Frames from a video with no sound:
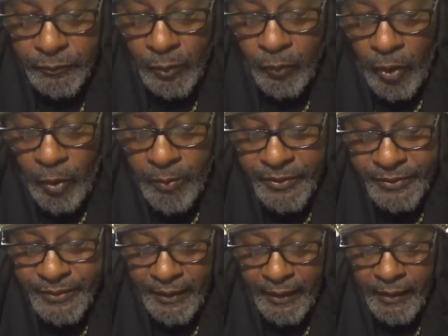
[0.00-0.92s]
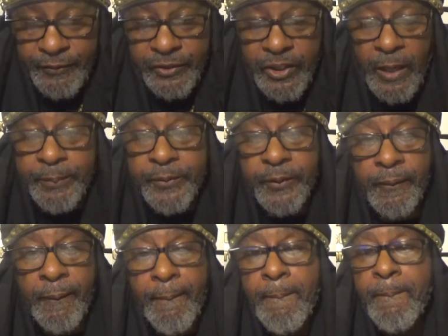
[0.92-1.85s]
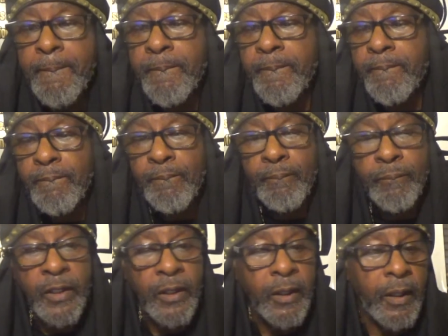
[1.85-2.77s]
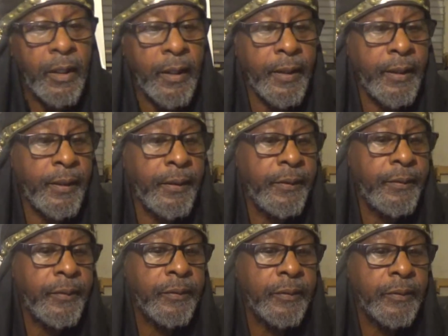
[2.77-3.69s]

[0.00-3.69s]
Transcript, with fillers: Romans, the eighth chapter, and